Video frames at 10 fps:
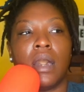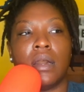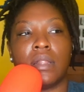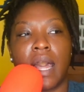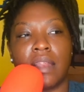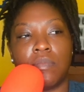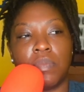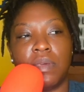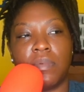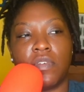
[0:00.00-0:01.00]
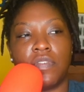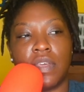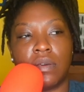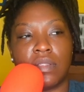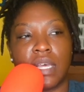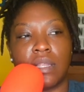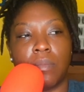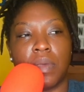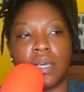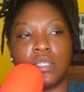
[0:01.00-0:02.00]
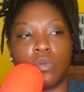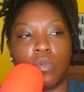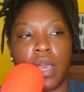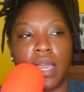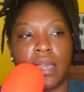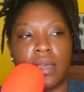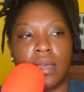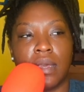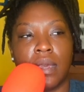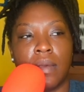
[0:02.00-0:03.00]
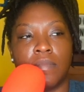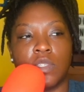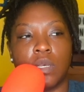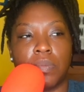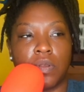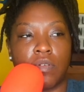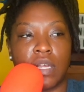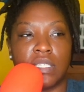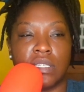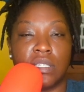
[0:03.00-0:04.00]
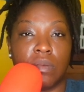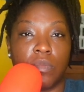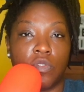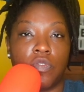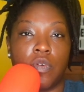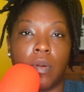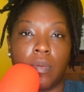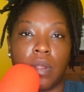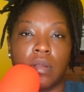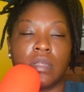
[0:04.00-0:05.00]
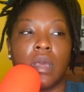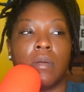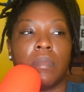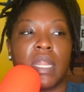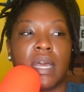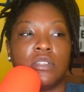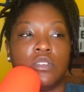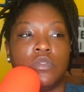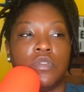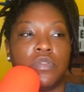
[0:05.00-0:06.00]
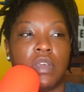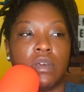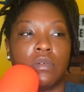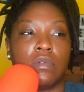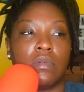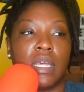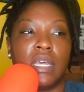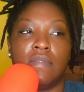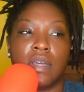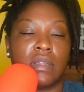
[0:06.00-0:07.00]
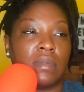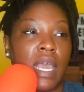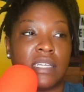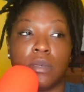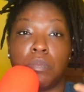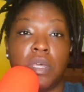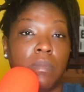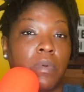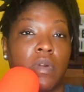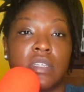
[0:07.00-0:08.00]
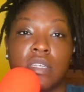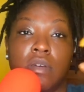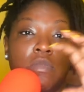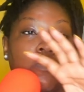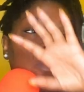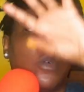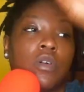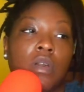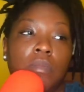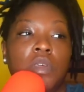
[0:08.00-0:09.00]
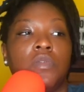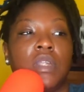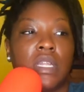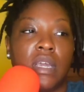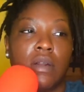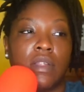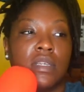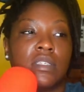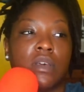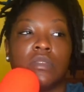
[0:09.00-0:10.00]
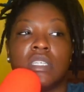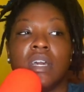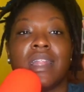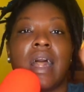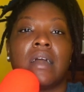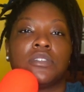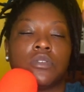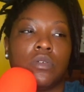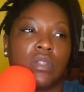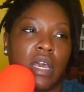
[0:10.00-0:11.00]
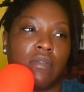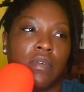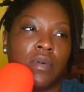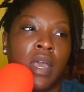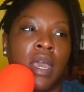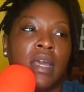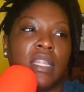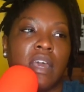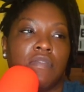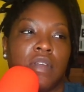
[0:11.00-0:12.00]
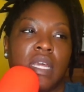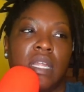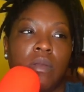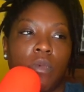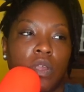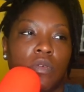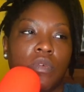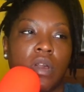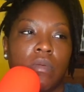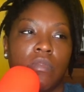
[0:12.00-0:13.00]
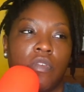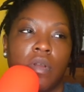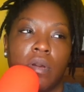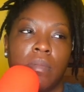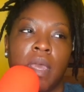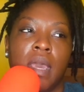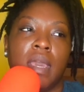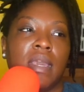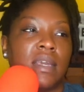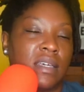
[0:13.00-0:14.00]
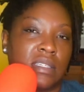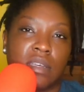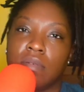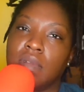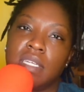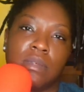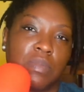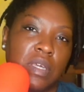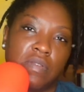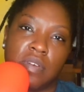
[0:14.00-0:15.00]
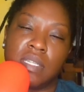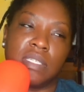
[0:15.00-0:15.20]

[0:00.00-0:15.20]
a lot of people feel that the best way to progress is to move forward. But I do feel, even as a people, as a full community on a sociological level, that forgetting where you come from is a recipe for